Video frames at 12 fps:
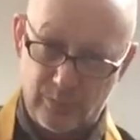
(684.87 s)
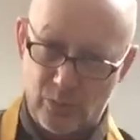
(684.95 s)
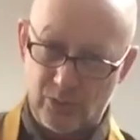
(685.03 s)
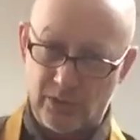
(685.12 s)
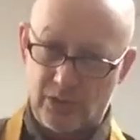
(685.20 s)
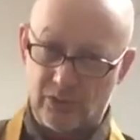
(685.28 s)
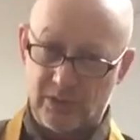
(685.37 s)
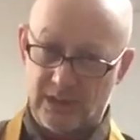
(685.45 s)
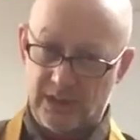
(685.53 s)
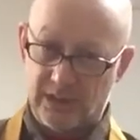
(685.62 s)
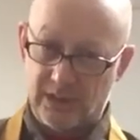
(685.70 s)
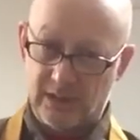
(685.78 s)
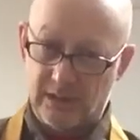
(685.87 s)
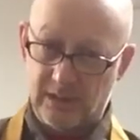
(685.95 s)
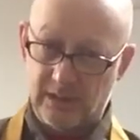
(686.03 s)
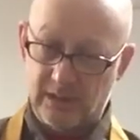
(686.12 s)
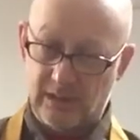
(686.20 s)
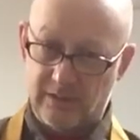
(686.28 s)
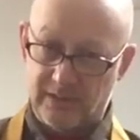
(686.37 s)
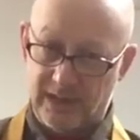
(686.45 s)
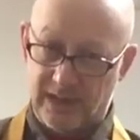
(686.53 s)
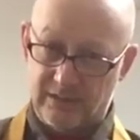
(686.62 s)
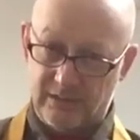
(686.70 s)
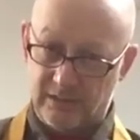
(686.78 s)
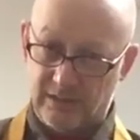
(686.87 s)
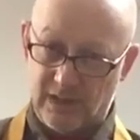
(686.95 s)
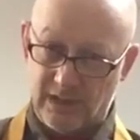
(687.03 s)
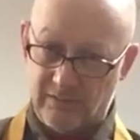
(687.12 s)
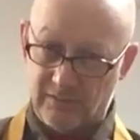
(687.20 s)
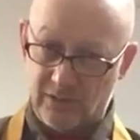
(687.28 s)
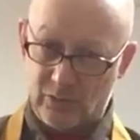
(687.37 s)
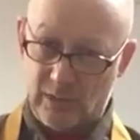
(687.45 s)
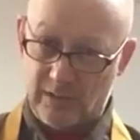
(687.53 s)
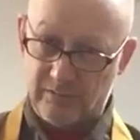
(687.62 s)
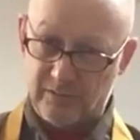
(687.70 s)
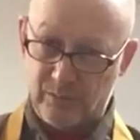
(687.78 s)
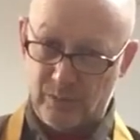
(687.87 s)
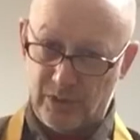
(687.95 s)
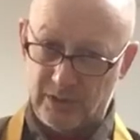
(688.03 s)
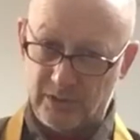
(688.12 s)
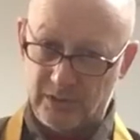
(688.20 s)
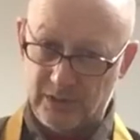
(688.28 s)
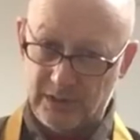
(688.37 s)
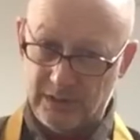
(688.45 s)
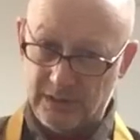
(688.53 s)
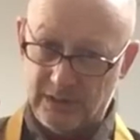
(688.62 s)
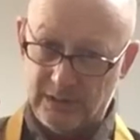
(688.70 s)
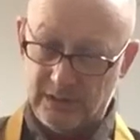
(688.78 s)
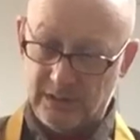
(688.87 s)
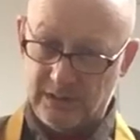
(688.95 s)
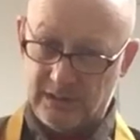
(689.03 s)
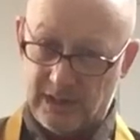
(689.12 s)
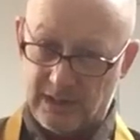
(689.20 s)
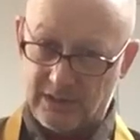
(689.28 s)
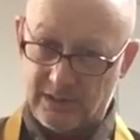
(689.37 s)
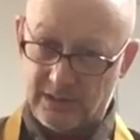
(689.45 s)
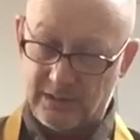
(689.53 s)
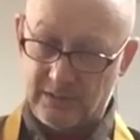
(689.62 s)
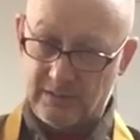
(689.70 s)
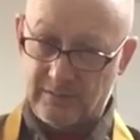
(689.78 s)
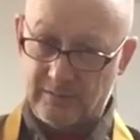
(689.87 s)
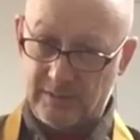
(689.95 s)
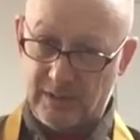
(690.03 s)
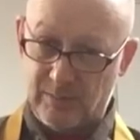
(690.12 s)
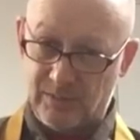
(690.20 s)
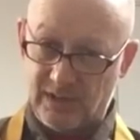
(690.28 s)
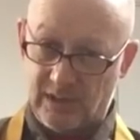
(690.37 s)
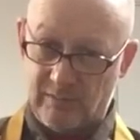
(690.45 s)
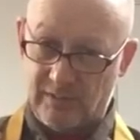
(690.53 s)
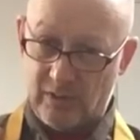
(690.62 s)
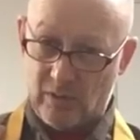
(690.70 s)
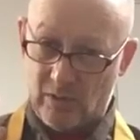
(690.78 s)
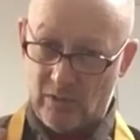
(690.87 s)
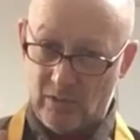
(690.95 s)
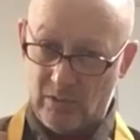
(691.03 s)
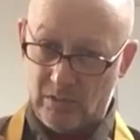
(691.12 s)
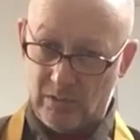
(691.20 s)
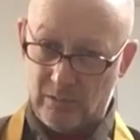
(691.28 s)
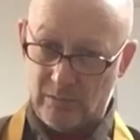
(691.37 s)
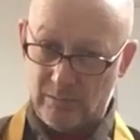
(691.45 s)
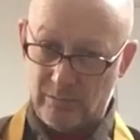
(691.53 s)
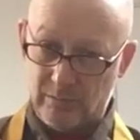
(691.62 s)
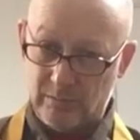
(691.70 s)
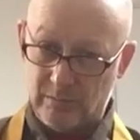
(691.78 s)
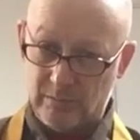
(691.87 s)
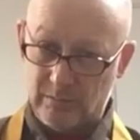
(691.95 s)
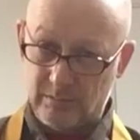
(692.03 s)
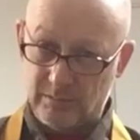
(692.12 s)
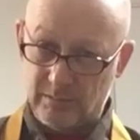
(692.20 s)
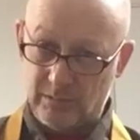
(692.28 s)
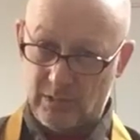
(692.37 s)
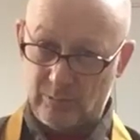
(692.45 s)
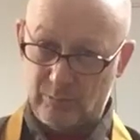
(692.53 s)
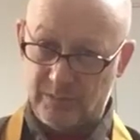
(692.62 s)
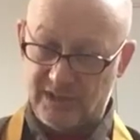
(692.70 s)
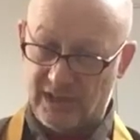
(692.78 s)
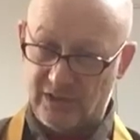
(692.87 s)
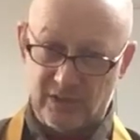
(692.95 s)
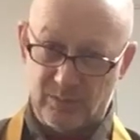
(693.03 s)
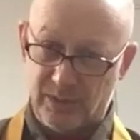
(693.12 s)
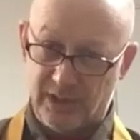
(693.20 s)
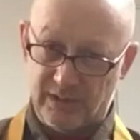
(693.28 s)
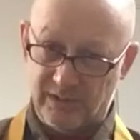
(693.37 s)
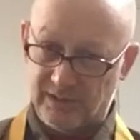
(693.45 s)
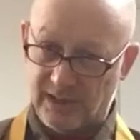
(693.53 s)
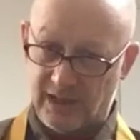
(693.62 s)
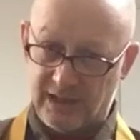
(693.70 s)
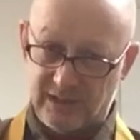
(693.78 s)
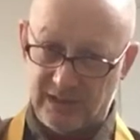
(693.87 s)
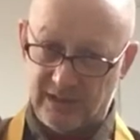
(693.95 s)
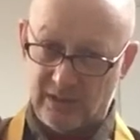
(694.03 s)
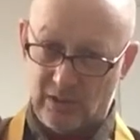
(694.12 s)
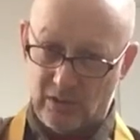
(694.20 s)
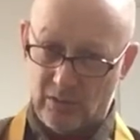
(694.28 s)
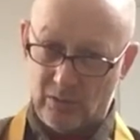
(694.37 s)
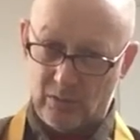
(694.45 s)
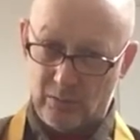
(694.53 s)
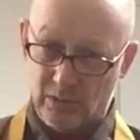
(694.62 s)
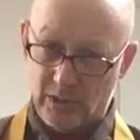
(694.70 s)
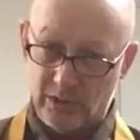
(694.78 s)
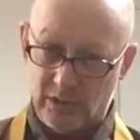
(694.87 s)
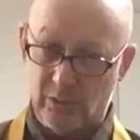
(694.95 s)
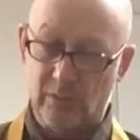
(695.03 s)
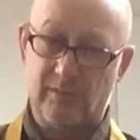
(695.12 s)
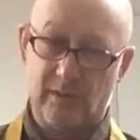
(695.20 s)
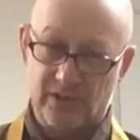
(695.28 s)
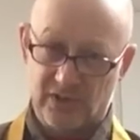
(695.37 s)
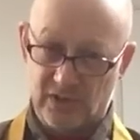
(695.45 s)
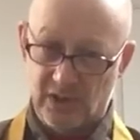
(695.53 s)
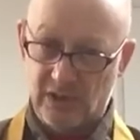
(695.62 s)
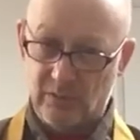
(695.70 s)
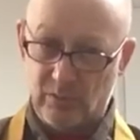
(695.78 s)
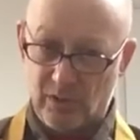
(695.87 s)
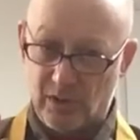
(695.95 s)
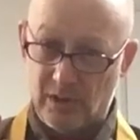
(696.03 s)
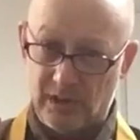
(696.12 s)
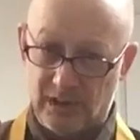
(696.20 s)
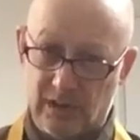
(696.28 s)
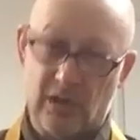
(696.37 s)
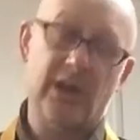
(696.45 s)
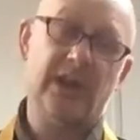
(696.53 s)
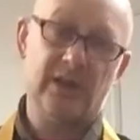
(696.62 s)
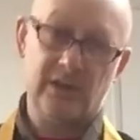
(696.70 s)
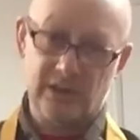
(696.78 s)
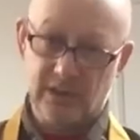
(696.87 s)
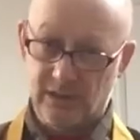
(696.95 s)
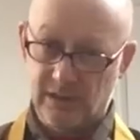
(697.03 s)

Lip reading: Bodhi tree on the 8th day of the 12th month, that himself and all sentient beings, and indeed the whole universe, were enlightened